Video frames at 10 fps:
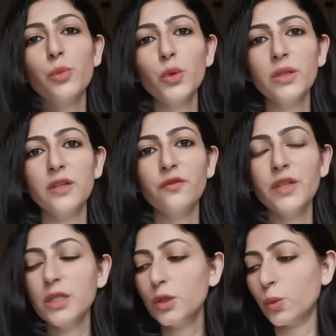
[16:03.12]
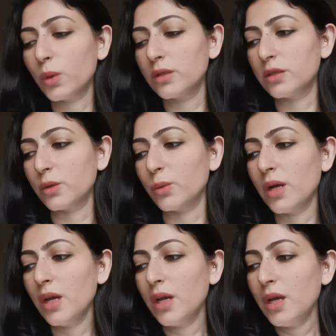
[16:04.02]
pull they feel towards you,
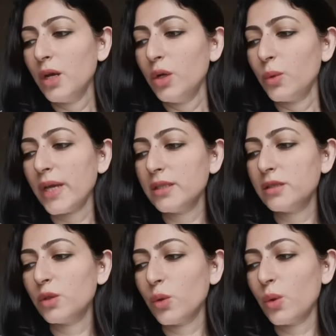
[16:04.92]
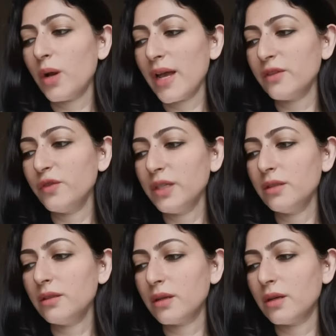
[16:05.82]
right? So I
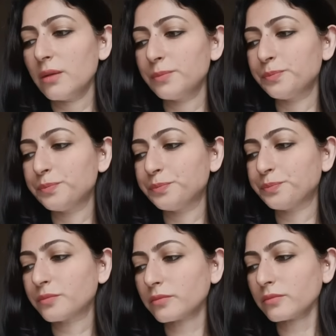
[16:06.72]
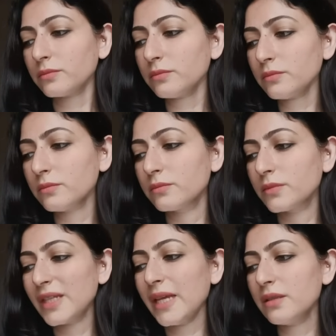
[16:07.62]
feel
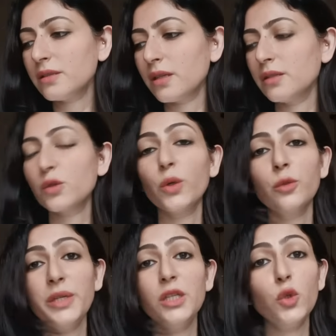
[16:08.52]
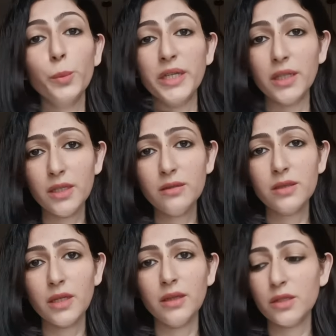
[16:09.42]
next is going to be new beginnings
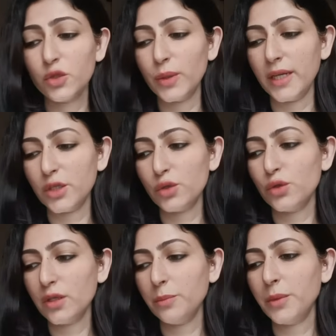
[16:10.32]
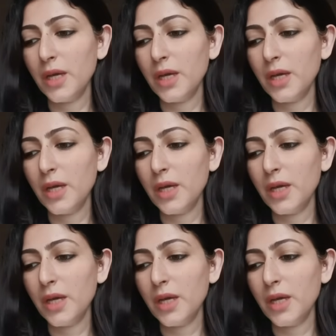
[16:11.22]
in this relationship.